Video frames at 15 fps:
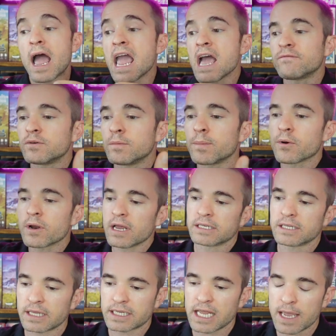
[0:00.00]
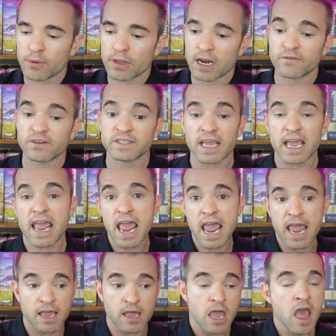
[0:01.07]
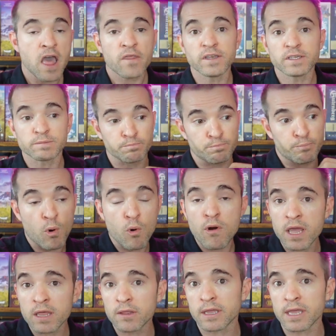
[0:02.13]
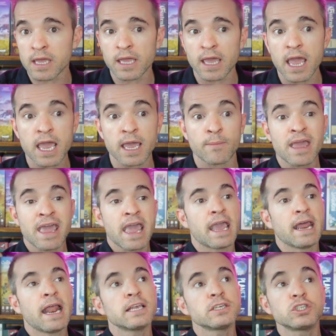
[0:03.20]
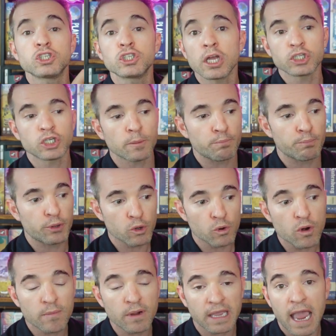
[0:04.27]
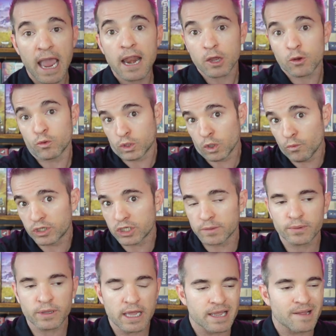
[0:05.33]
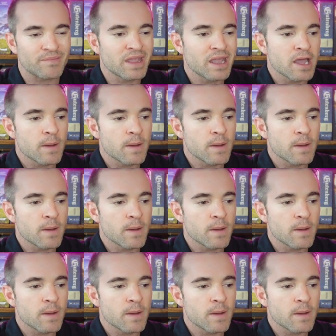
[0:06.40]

I have to bring it to the table and I have to say, hey, this boring looking game, it has such a pure mechanic, so we should play it.